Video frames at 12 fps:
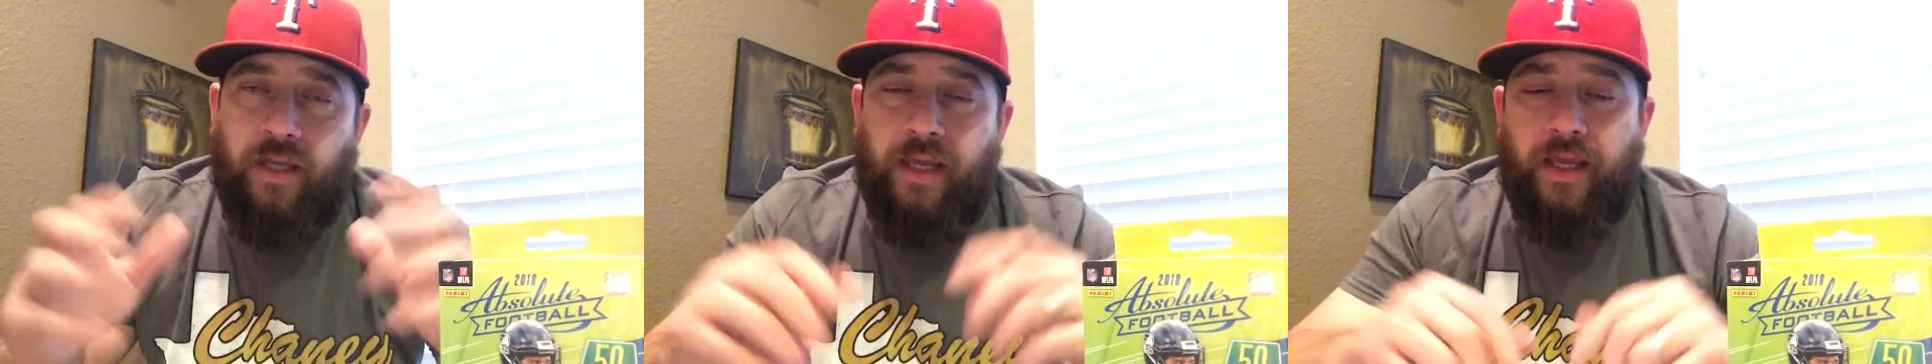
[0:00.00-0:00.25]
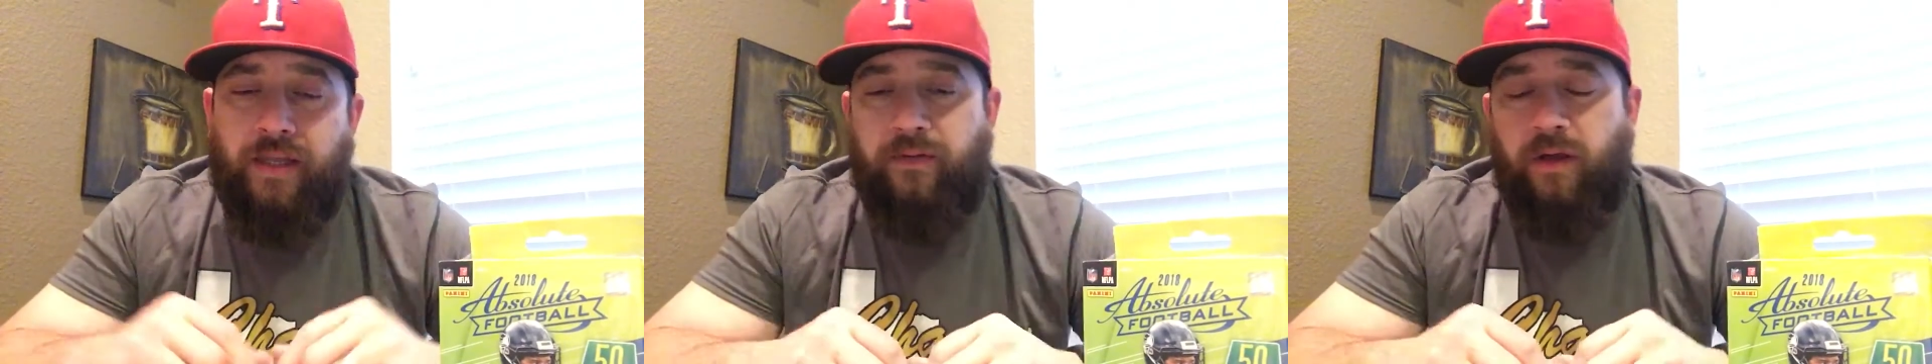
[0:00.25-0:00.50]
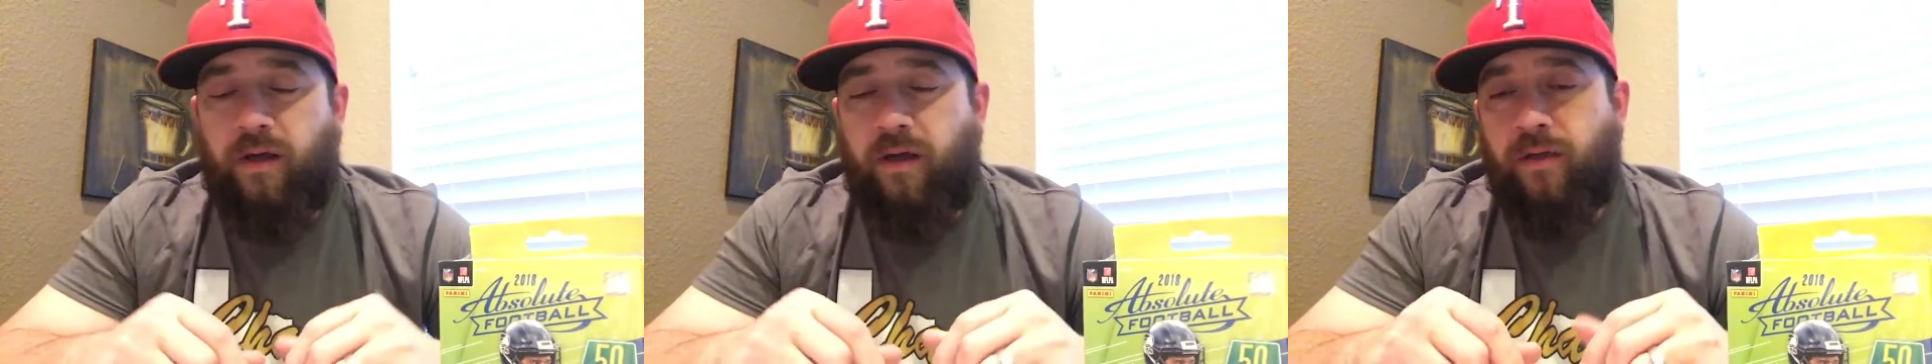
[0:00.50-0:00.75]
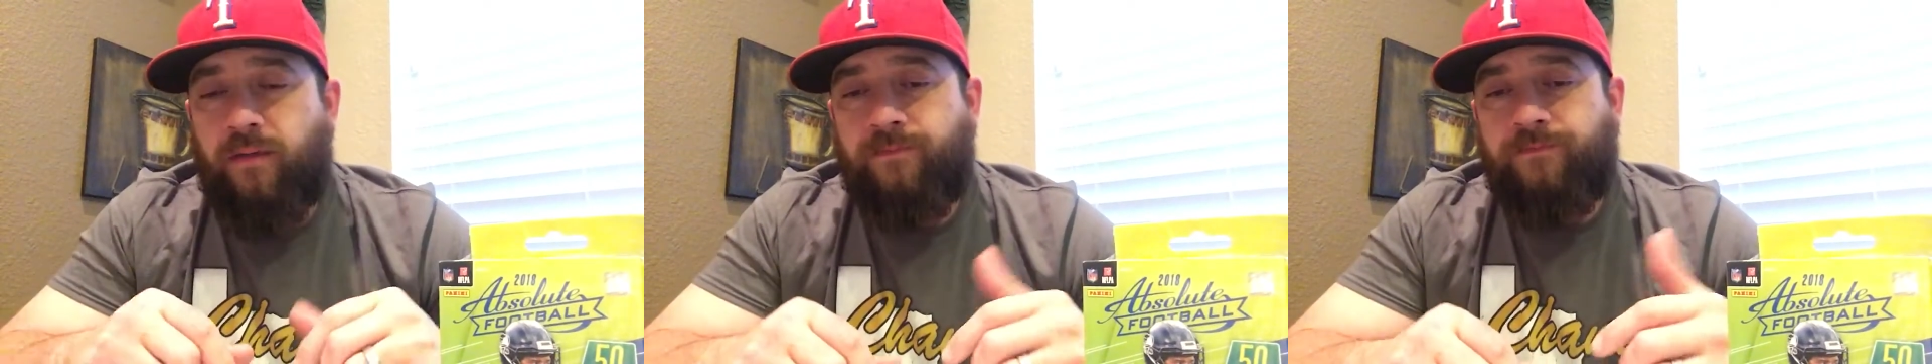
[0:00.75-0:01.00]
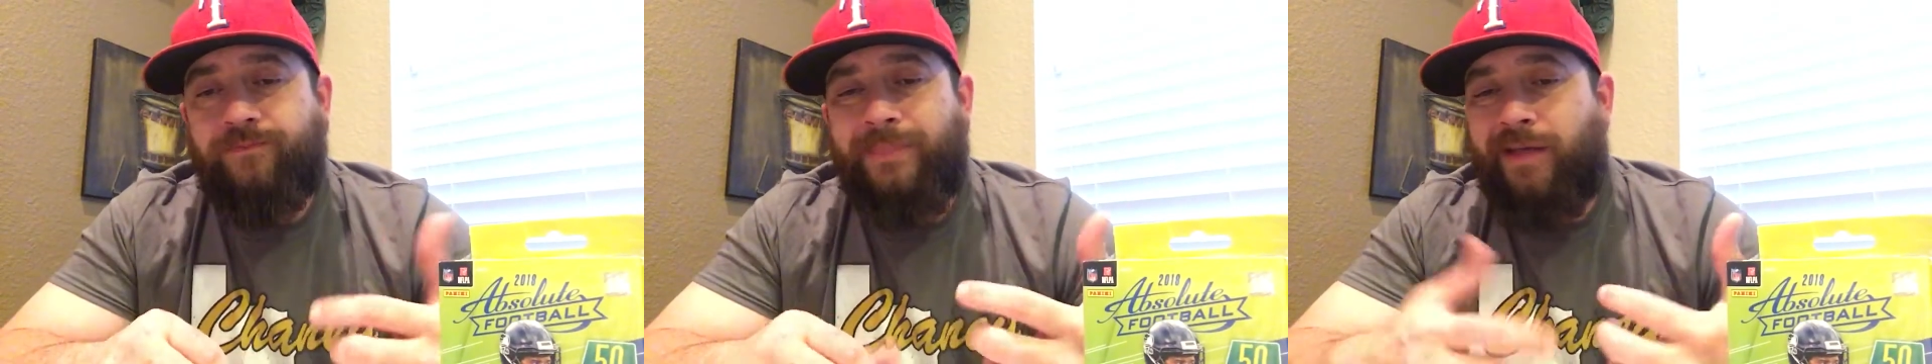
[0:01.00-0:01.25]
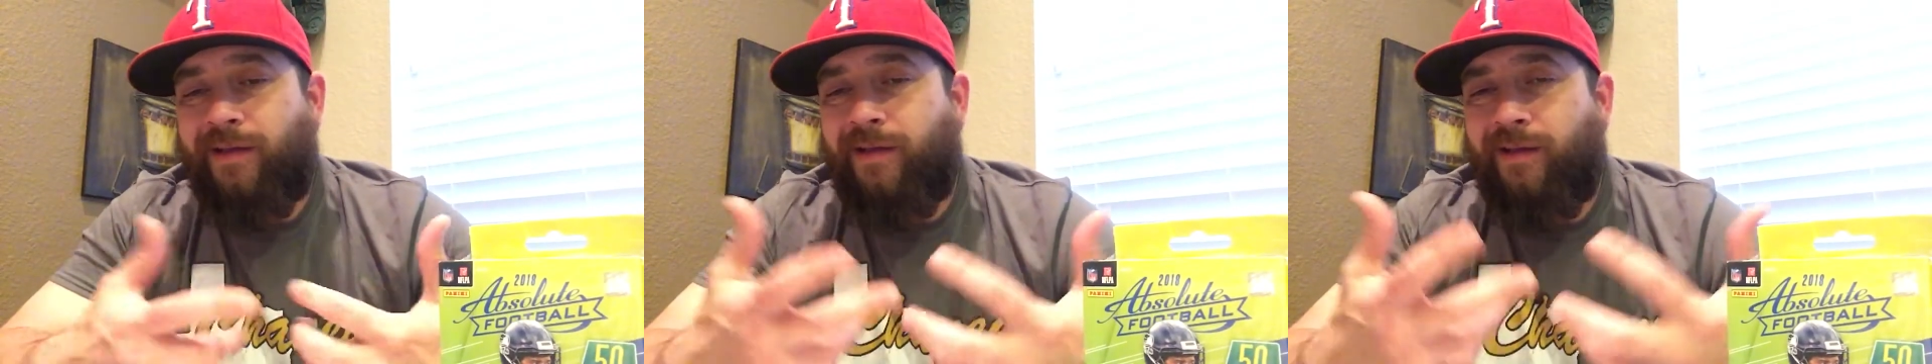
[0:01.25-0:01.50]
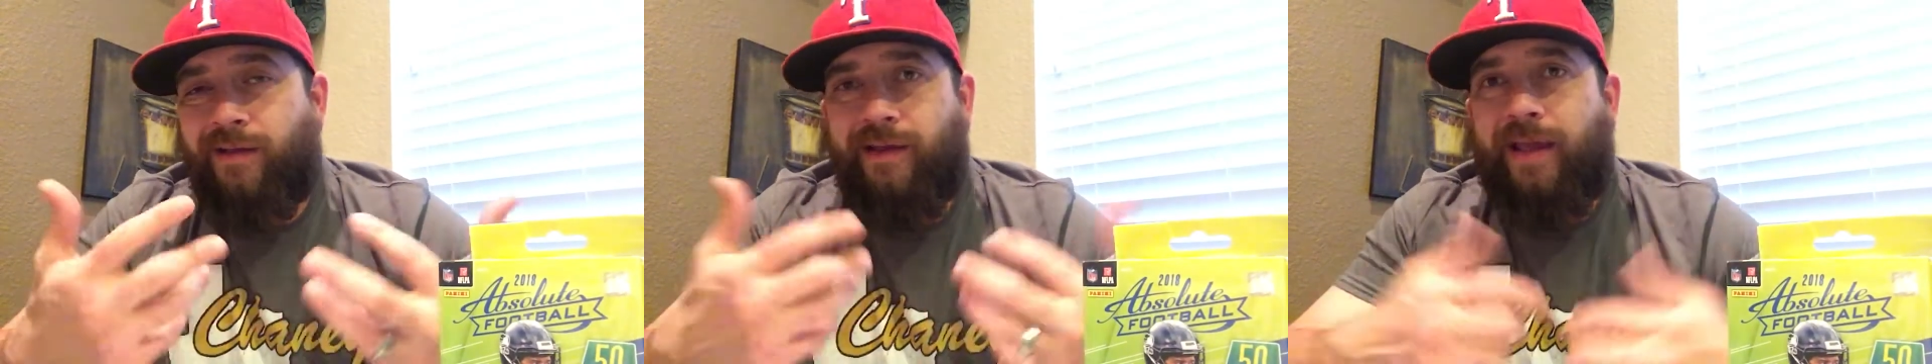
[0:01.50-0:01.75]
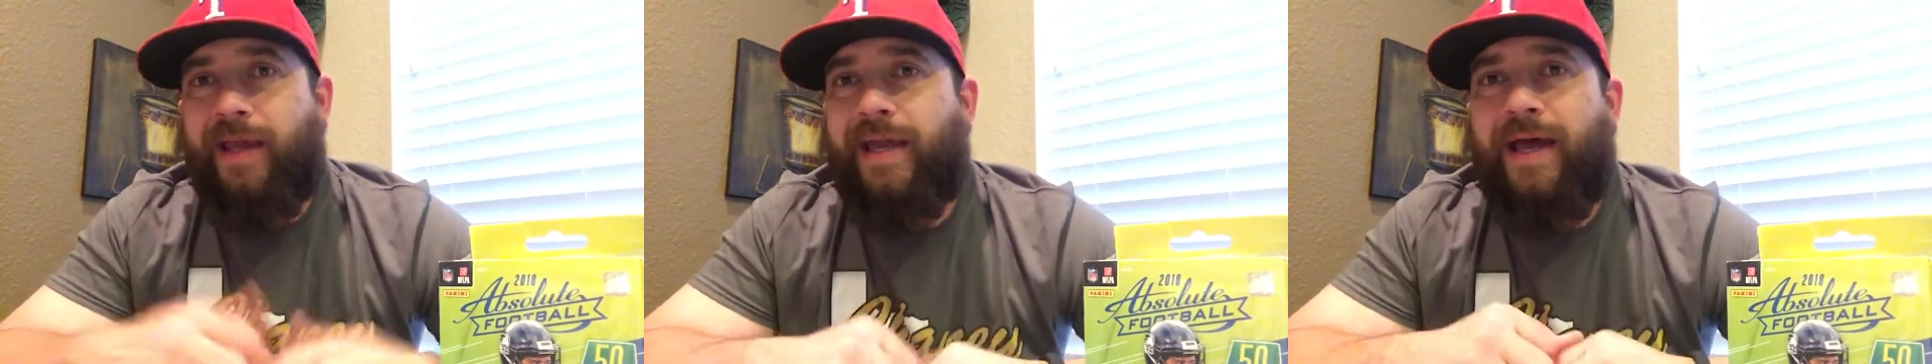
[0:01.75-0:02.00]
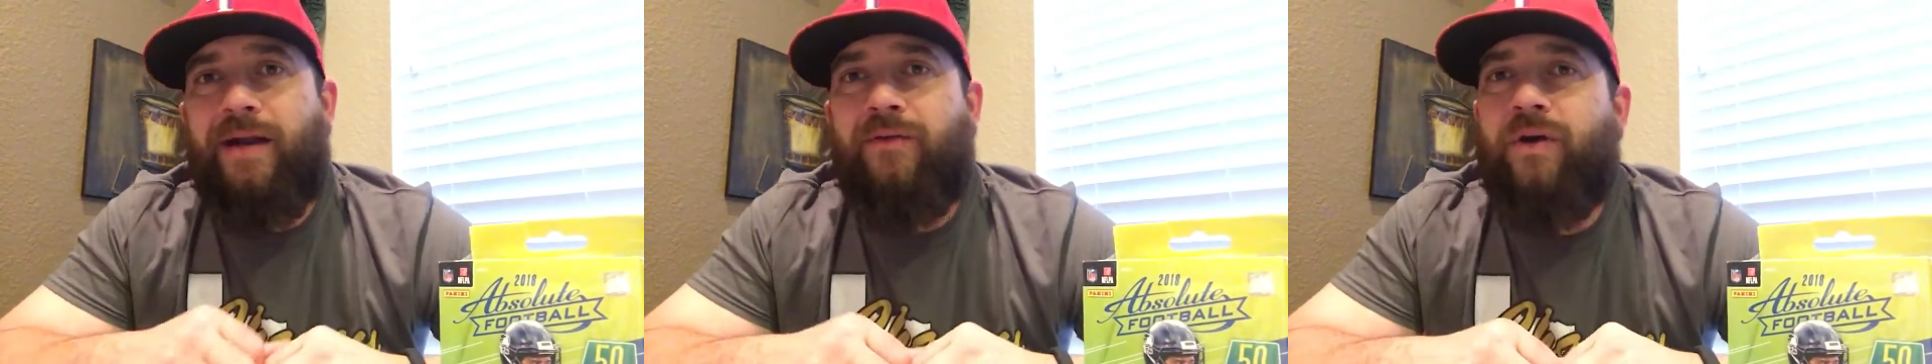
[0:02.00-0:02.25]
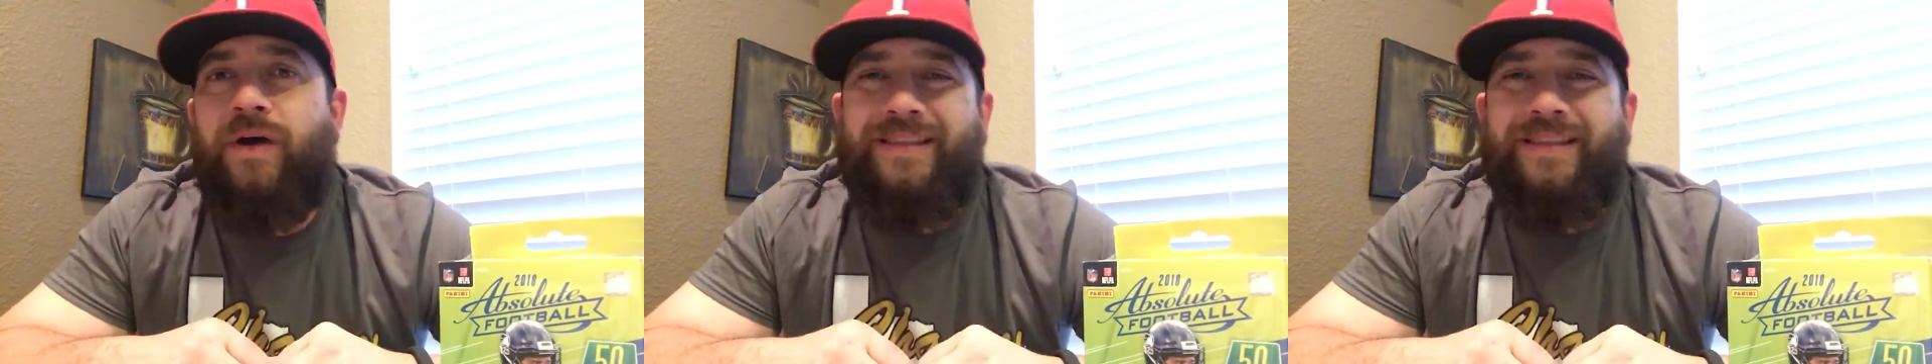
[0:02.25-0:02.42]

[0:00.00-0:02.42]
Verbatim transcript: And uh, heck, I don't know.